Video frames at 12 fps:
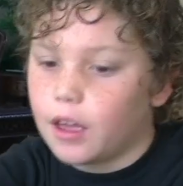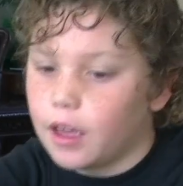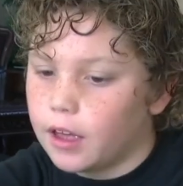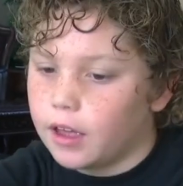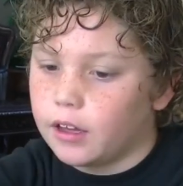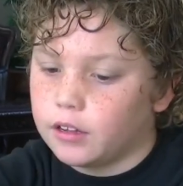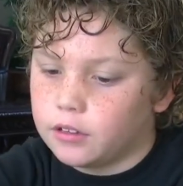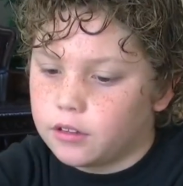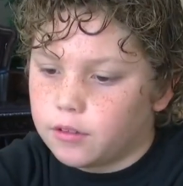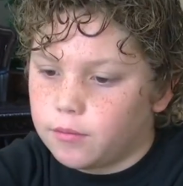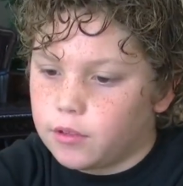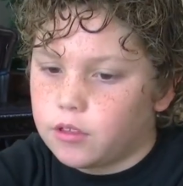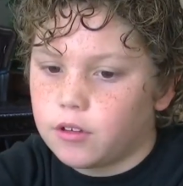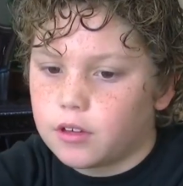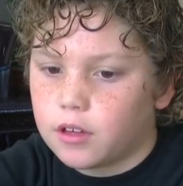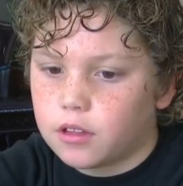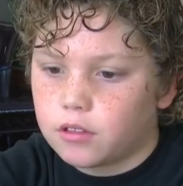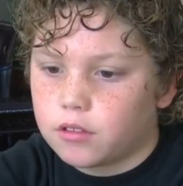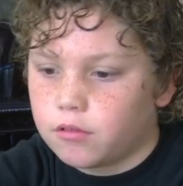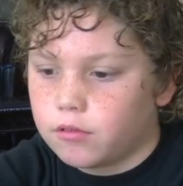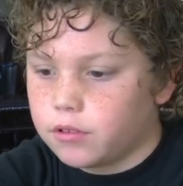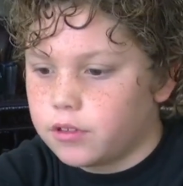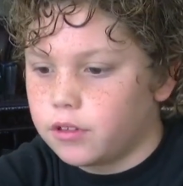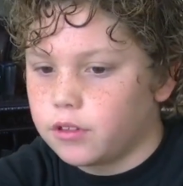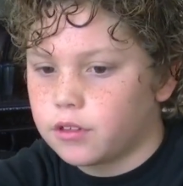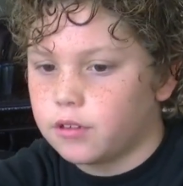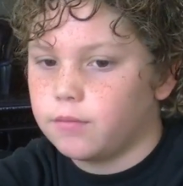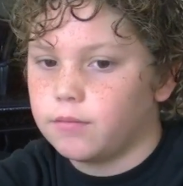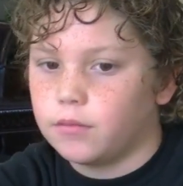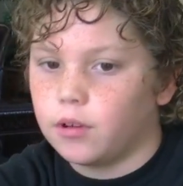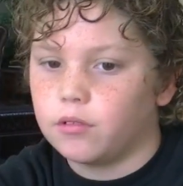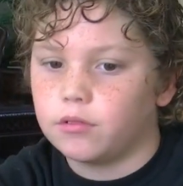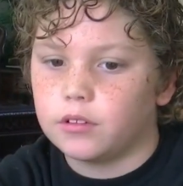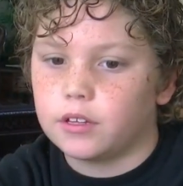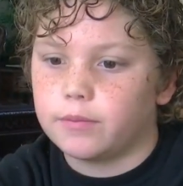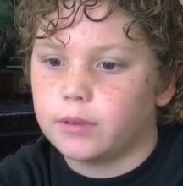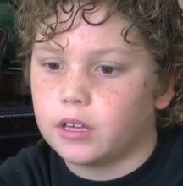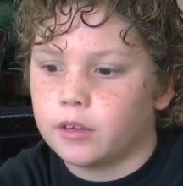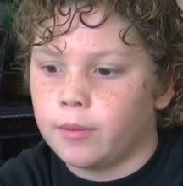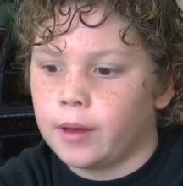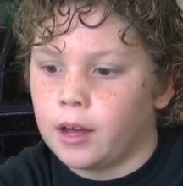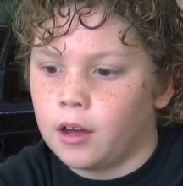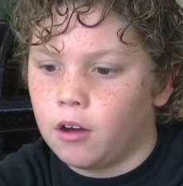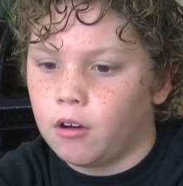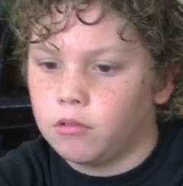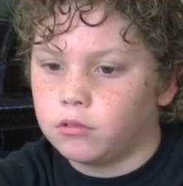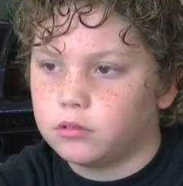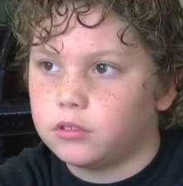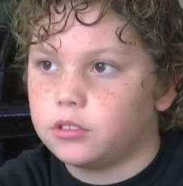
And Prehistorics can only be about